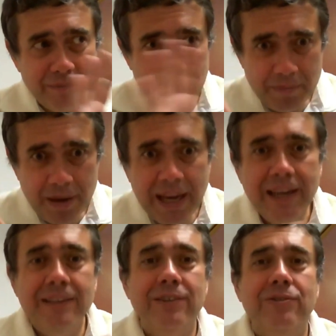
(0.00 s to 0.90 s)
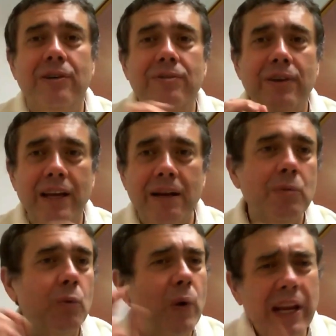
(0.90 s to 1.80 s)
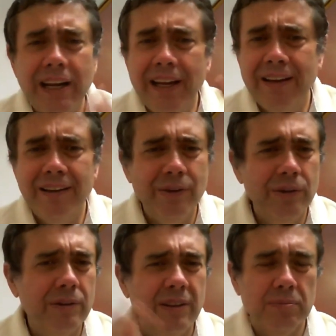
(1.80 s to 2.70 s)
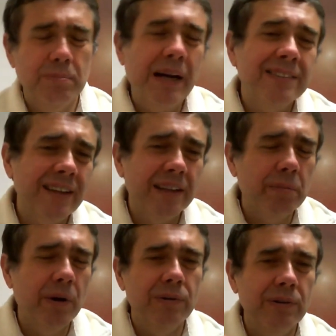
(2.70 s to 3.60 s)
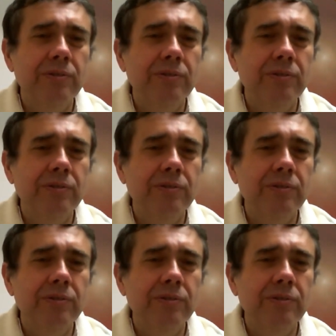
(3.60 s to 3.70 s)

images of him winning, in basketball.